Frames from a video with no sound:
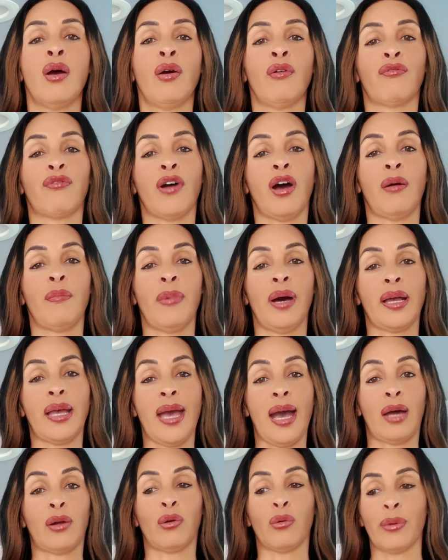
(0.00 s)
from a
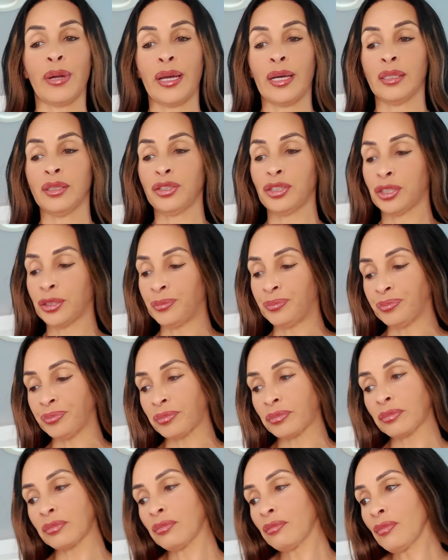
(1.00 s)
cattle ranch.
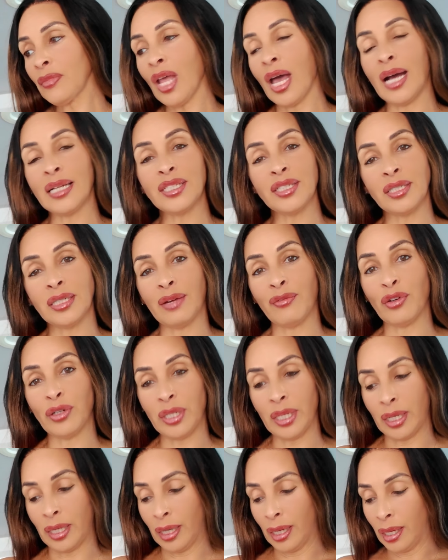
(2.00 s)
I just never
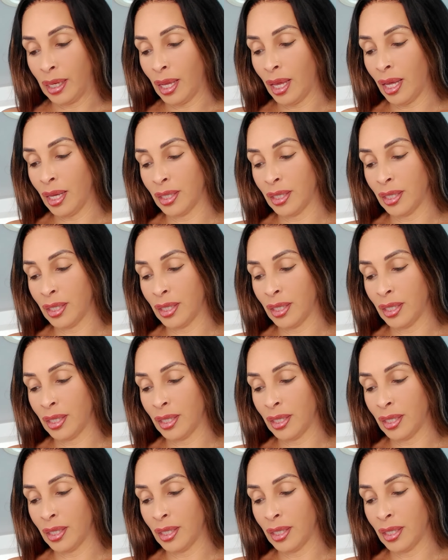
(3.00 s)
did it.